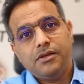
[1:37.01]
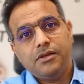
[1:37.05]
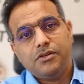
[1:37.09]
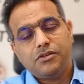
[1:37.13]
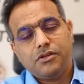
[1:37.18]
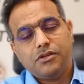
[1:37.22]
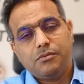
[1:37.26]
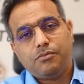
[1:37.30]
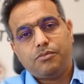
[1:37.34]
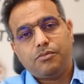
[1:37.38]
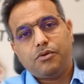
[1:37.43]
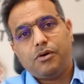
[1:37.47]

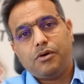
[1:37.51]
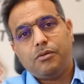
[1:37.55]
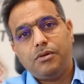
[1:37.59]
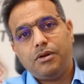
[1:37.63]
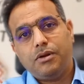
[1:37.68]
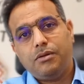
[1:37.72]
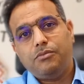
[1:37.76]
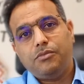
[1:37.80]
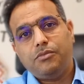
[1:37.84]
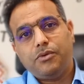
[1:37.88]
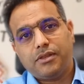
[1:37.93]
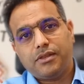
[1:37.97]
So the
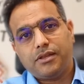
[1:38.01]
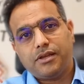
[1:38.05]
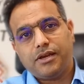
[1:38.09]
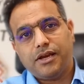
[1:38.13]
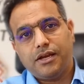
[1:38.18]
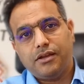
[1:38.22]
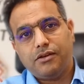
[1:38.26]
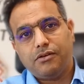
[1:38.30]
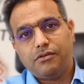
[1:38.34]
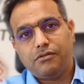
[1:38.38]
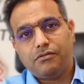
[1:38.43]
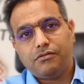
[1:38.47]
problem with
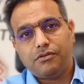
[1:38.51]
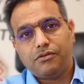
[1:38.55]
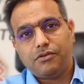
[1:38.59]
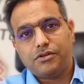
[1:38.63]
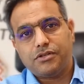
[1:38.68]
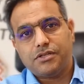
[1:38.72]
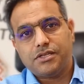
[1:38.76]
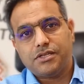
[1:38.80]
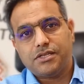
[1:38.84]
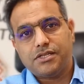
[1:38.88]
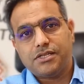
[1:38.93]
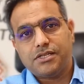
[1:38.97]

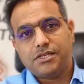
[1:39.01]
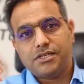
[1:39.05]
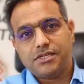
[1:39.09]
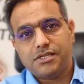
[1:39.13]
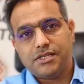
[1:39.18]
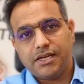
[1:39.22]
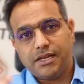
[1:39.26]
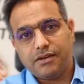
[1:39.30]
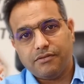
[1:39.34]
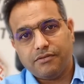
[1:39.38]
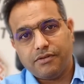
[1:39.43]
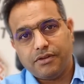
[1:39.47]
hydronephrosis is
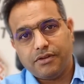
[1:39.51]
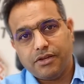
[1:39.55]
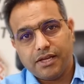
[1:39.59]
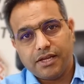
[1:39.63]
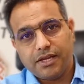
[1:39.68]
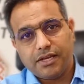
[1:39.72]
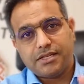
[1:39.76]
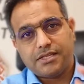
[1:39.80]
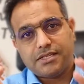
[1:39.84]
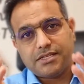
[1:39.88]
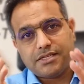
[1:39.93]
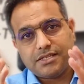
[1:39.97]
that when you
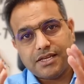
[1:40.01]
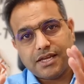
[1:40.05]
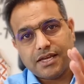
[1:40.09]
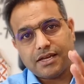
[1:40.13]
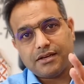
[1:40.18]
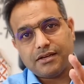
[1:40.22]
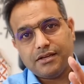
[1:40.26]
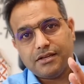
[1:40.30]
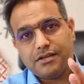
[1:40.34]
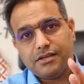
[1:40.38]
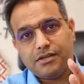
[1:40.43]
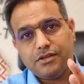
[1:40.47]
get
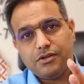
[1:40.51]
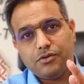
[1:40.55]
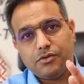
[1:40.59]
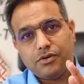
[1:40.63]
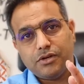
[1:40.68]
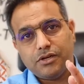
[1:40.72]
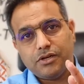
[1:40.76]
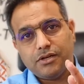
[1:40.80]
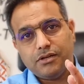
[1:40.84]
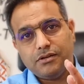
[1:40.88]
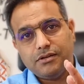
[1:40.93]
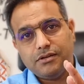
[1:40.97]
stagnant
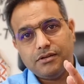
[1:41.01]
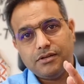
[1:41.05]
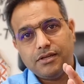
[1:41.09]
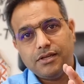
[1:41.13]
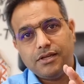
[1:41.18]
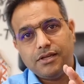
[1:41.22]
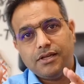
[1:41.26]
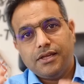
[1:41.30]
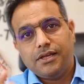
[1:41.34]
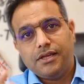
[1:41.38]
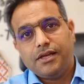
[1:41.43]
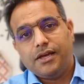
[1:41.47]
urine,
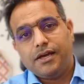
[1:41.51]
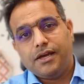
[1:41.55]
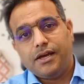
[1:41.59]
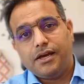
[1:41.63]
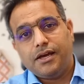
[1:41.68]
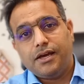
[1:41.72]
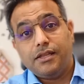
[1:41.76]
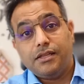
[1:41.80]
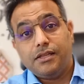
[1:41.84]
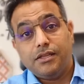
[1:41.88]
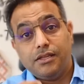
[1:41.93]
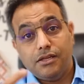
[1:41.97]

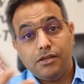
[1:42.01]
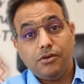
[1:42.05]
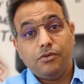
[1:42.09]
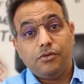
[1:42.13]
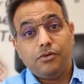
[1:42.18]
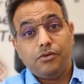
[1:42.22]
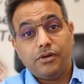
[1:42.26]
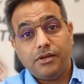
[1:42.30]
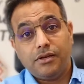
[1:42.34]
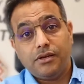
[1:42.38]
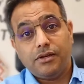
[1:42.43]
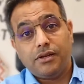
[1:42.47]
the
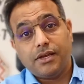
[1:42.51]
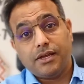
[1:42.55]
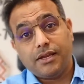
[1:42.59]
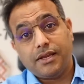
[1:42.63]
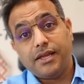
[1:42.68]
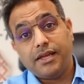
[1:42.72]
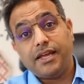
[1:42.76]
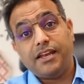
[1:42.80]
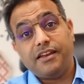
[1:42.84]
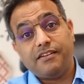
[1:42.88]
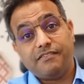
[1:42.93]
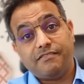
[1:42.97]
urine can
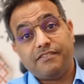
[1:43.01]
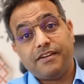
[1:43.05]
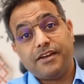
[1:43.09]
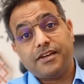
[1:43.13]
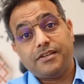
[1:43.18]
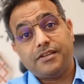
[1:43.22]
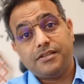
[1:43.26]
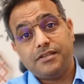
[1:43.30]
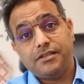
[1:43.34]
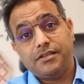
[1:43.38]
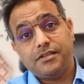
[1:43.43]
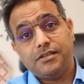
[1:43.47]
get
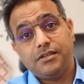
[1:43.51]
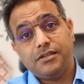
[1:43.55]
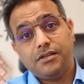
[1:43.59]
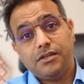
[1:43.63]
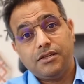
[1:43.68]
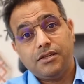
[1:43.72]
infected,